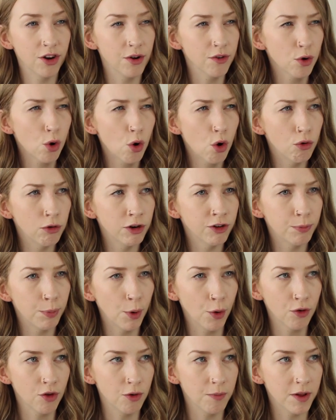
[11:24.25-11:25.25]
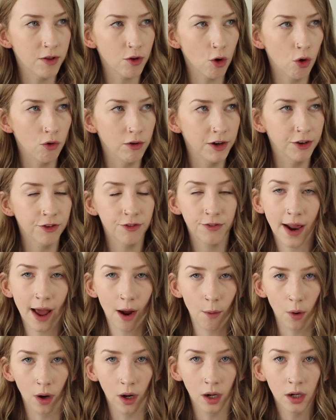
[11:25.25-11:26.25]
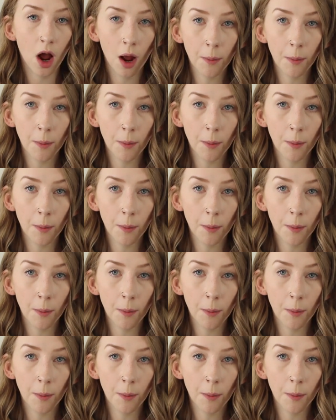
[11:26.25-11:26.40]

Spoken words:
No, it's not orange blossom, it's orange flower.